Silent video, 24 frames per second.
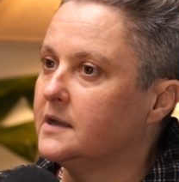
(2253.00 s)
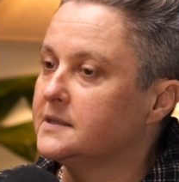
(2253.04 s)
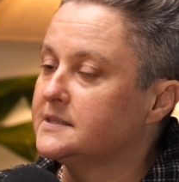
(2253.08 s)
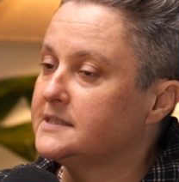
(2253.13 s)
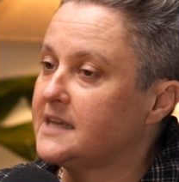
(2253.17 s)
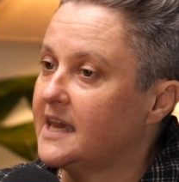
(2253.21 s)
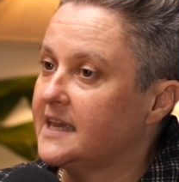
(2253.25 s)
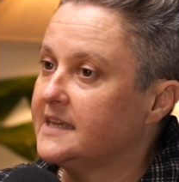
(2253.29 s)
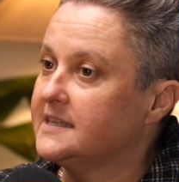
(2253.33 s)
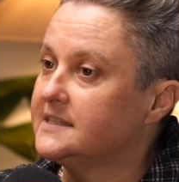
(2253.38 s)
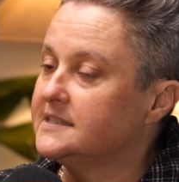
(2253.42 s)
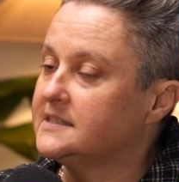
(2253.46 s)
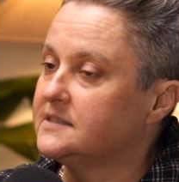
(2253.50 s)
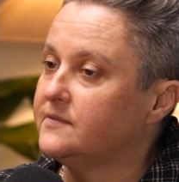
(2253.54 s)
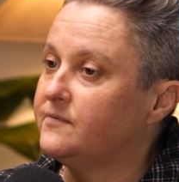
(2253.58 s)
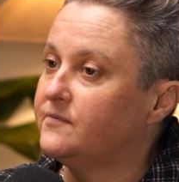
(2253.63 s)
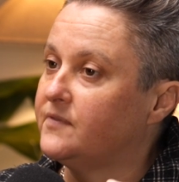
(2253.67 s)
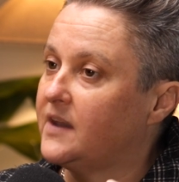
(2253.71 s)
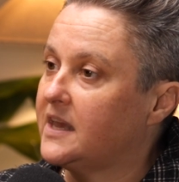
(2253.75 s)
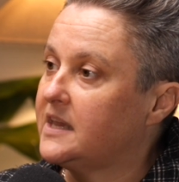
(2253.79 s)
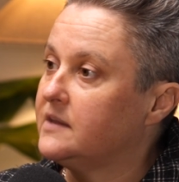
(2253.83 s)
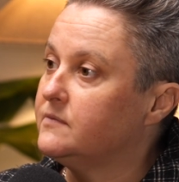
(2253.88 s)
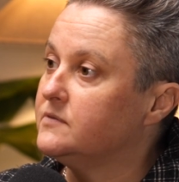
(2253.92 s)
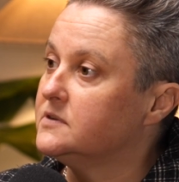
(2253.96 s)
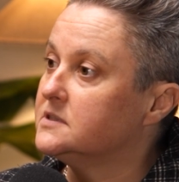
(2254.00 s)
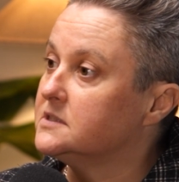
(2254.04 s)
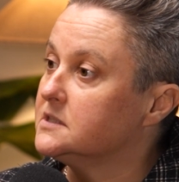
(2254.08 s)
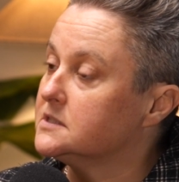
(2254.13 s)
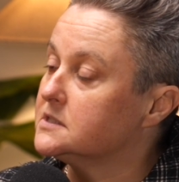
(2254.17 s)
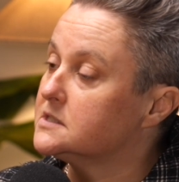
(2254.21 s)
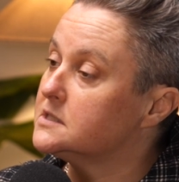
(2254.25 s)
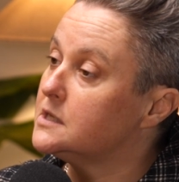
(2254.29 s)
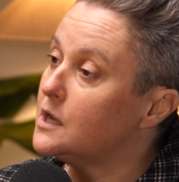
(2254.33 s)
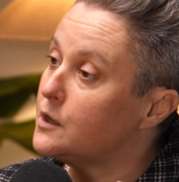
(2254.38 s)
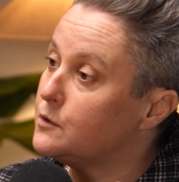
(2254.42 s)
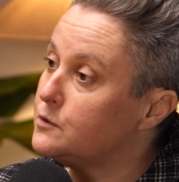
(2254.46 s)
tastes and flavours that
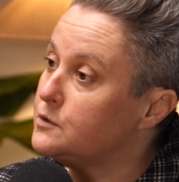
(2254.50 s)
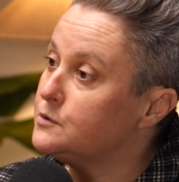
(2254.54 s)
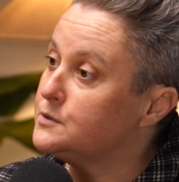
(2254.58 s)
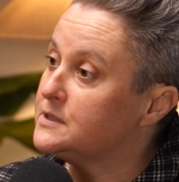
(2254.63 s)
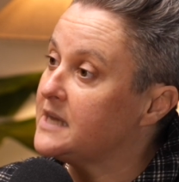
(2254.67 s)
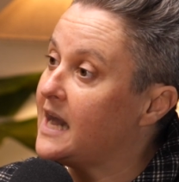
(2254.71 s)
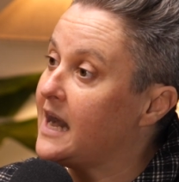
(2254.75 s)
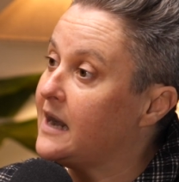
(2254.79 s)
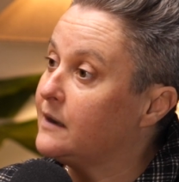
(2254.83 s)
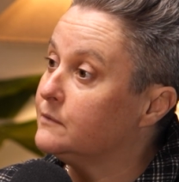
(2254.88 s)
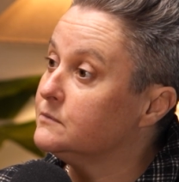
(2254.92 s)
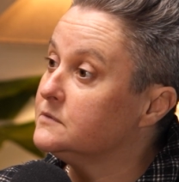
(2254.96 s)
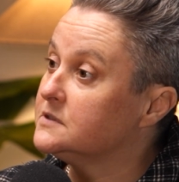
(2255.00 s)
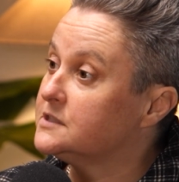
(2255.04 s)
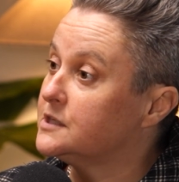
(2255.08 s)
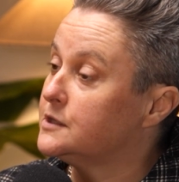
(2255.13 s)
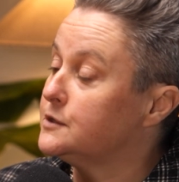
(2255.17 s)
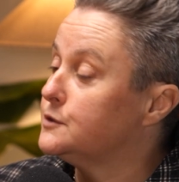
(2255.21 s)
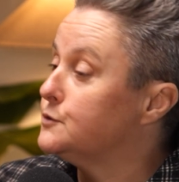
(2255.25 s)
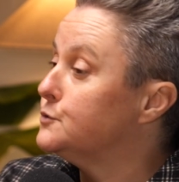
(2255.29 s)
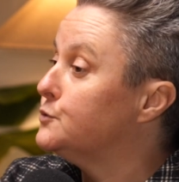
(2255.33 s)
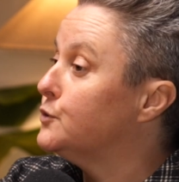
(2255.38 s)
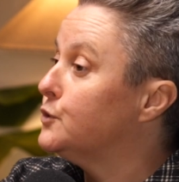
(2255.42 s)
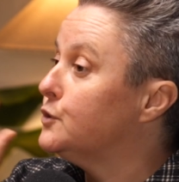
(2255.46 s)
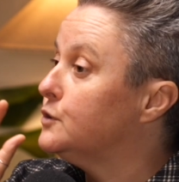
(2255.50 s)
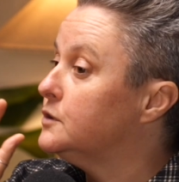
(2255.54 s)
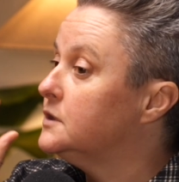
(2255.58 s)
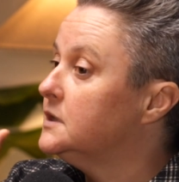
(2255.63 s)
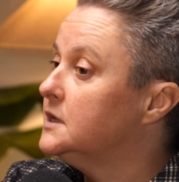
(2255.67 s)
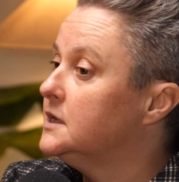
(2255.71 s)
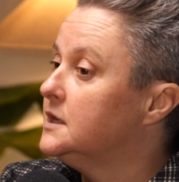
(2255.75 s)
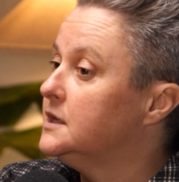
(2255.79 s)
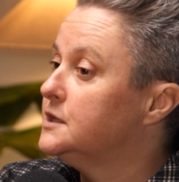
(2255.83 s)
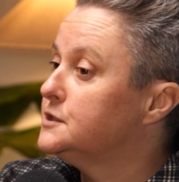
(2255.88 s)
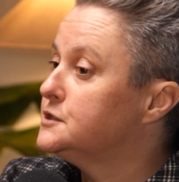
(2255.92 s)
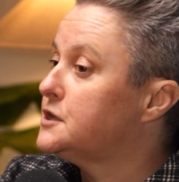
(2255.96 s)
slow you down so that you're not
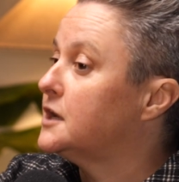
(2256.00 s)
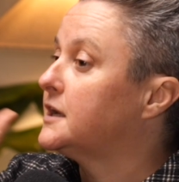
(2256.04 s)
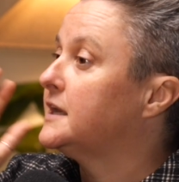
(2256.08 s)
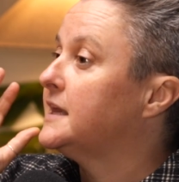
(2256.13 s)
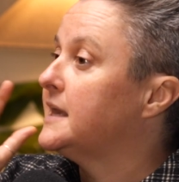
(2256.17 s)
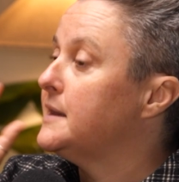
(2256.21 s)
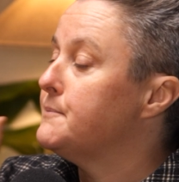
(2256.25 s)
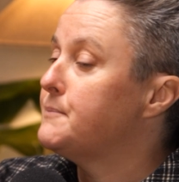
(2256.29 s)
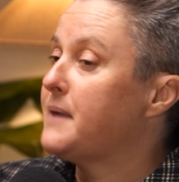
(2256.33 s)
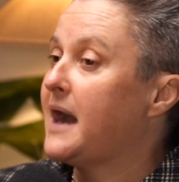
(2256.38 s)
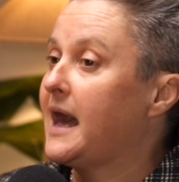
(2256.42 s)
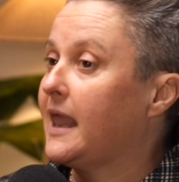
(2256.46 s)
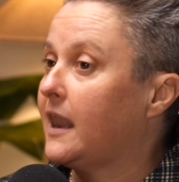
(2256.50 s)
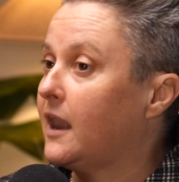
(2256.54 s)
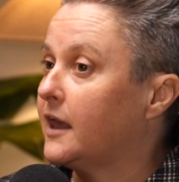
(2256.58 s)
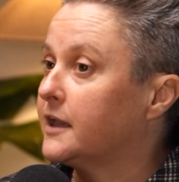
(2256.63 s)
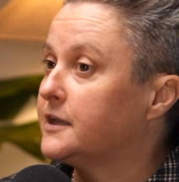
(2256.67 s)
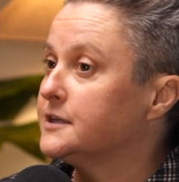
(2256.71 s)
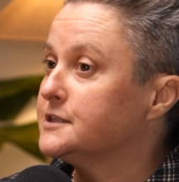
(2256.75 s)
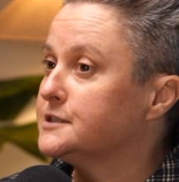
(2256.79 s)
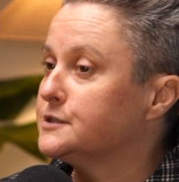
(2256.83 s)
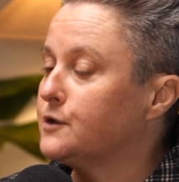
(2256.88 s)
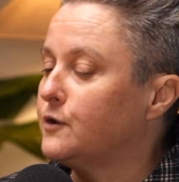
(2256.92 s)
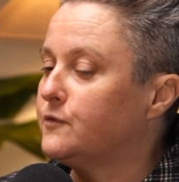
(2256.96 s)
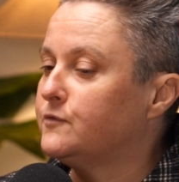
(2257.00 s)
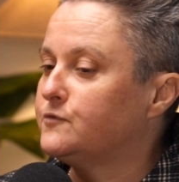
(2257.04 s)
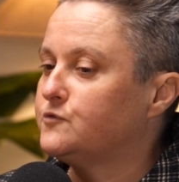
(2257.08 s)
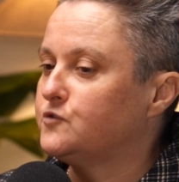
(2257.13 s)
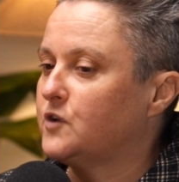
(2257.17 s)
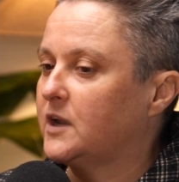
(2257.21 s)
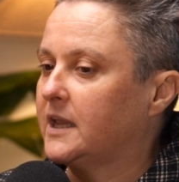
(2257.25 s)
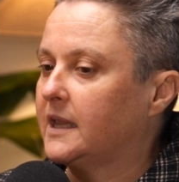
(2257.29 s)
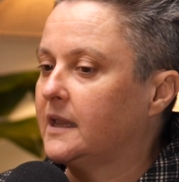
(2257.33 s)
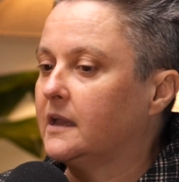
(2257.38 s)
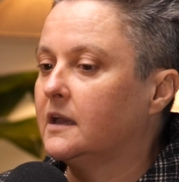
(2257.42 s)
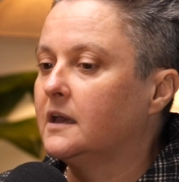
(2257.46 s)
chugging it back like a soft
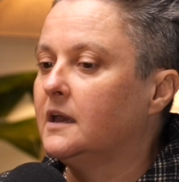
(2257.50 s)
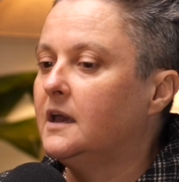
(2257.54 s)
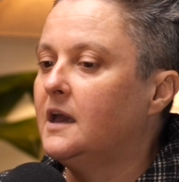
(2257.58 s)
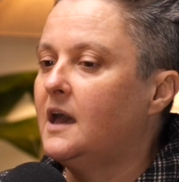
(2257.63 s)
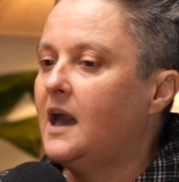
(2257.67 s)
drink.